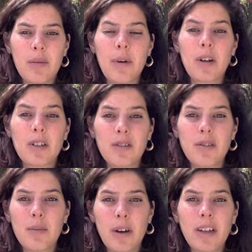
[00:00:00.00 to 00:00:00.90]
parts of
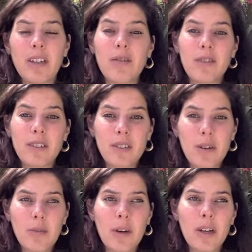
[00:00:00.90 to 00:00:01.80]
the body, the
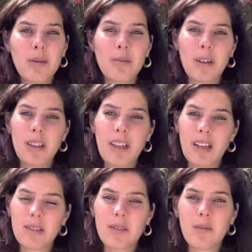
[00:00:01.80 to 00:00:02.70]
physical body, but the
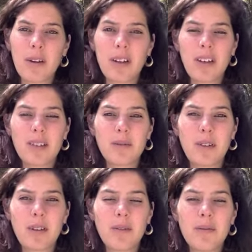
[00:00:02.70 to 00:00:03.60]
astral body as
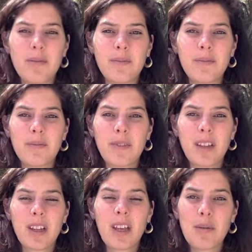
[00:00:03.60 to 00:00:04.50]
well,
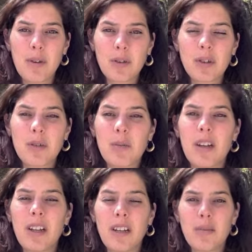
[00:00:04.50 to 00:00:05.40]
emotional
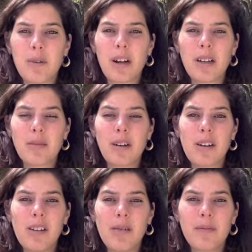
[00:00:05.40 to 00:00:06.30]
body and the pranic
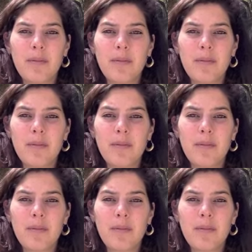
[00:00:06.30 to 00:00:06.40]
body.